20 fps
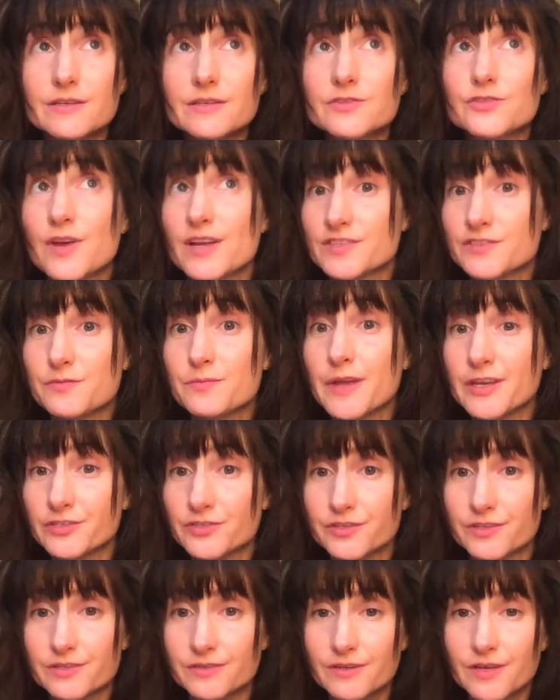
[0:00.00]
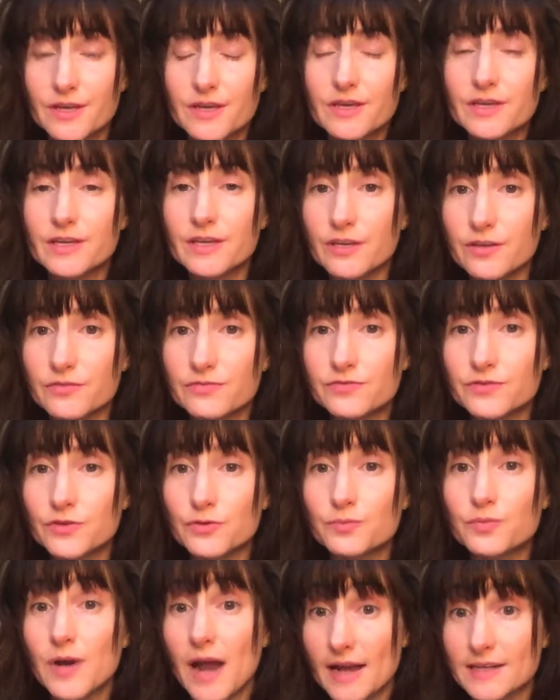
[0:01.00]
transformation if
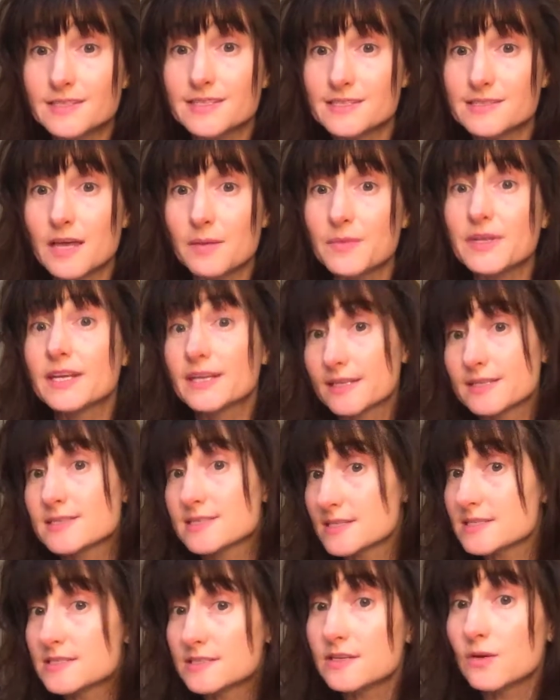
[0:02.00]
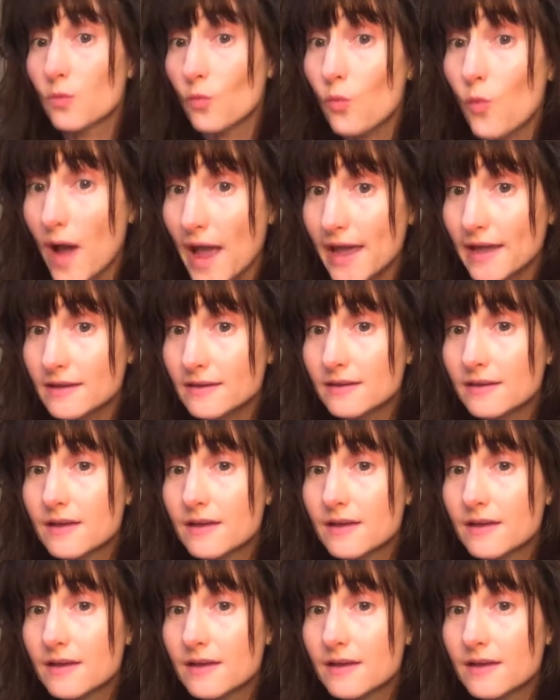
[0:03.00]
you practice them in a consistent way.